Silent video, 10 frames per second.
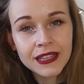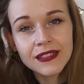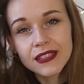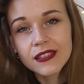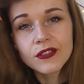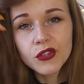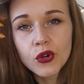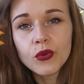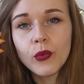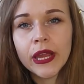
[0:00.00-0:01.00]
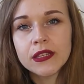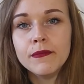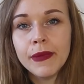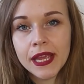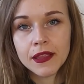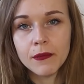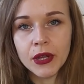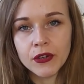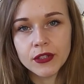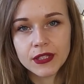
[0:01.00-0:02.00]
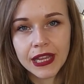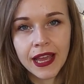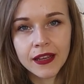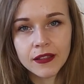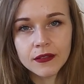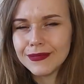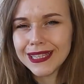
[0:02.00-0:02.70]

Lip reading: then this is a good way to make them understand.